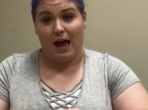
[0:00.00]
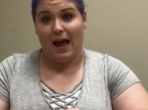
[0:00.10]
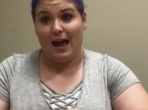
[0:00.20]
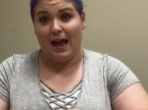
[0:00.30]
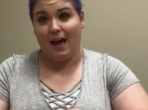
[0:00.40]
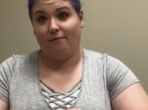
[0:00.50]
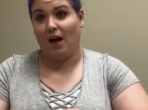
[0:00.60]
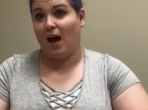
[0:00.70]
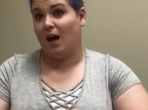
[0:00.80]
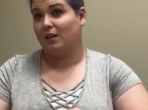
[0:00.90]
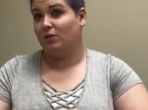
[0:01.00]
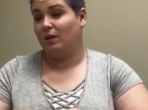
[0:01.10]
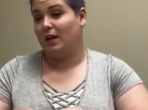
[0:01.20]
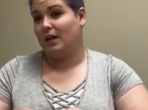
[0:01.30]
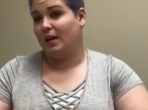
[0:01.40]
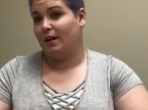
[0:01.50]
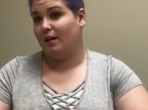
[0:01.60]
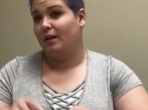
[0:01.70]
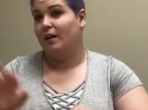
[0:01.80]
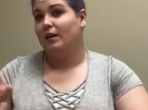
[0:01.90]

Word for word: I have a hot glue gun here,